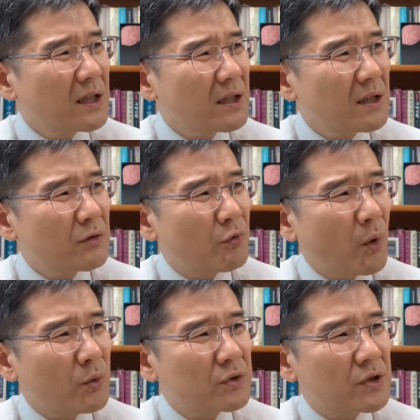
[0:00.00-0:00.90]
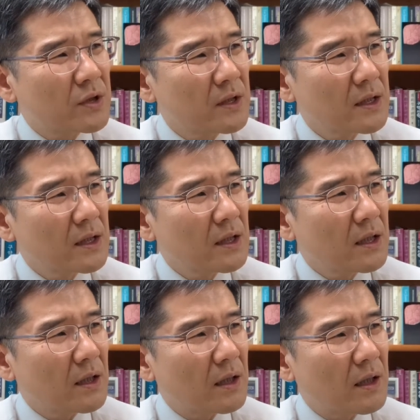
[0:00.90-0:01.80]
wrote
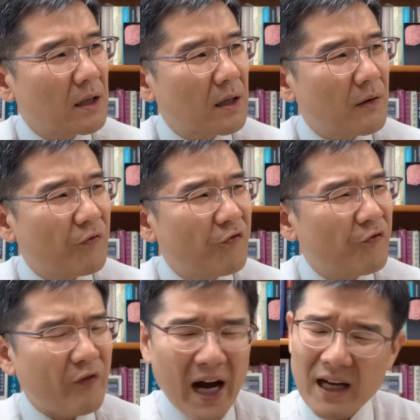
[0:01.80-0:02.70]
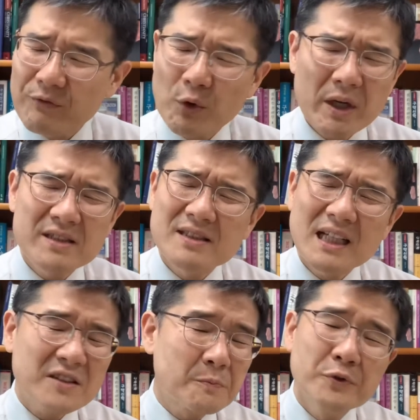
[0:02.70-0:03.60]
5 or
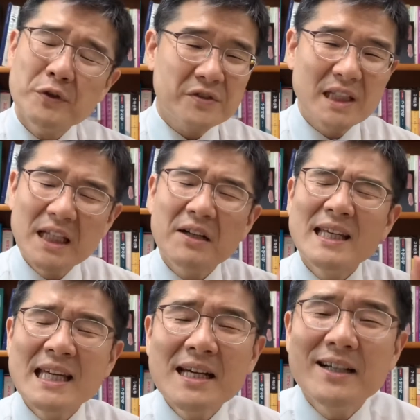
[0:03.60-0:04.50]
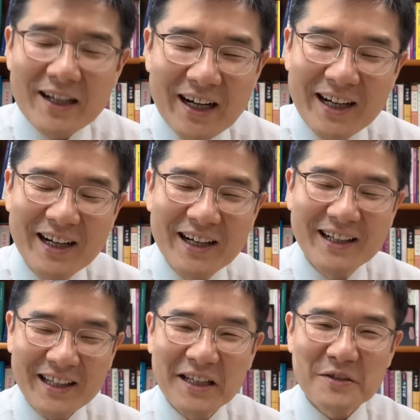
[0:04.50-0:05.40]
6 books in a year.
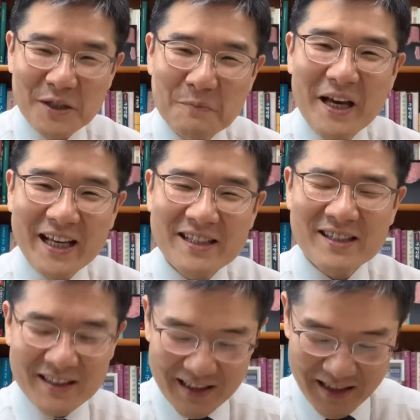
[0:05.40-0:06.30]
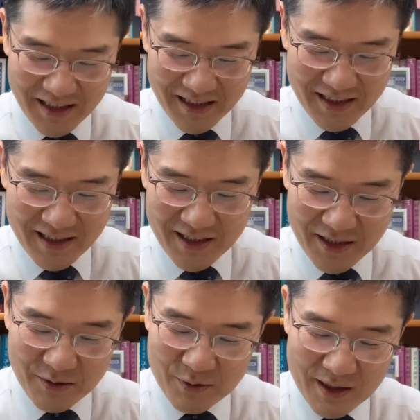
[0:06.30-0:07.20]
Can you imagine?
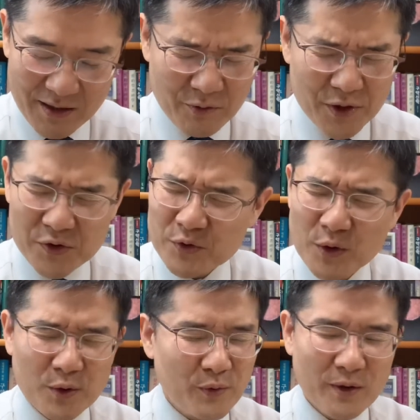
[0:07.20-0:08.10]
He was so